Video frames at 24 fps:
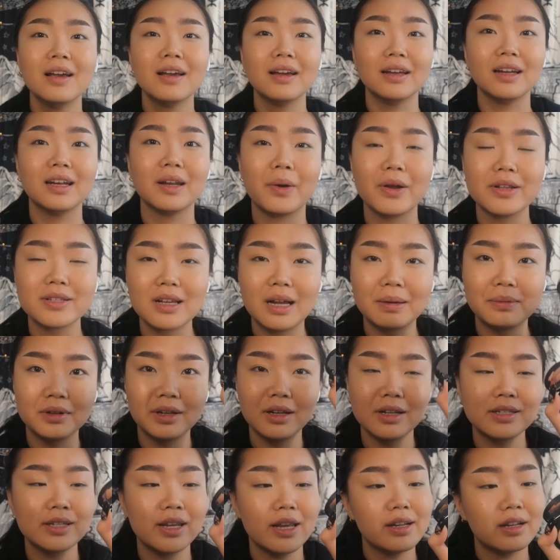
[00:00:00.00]
Anyways, I'm
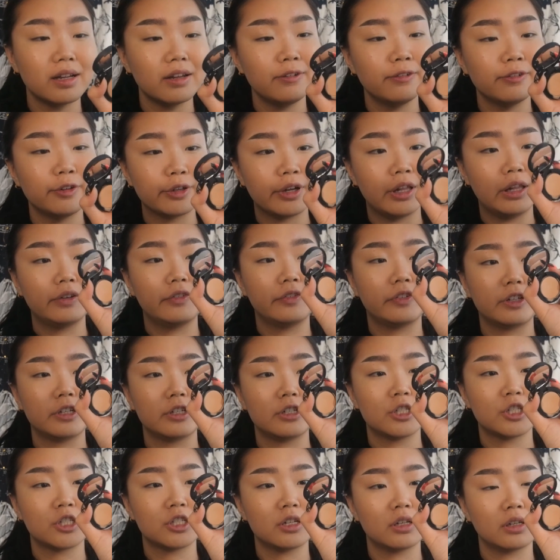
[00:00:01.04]
going to take a
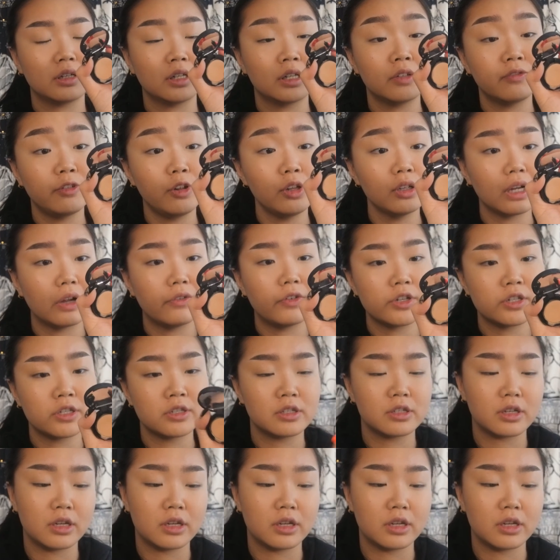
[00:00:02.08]
full coverage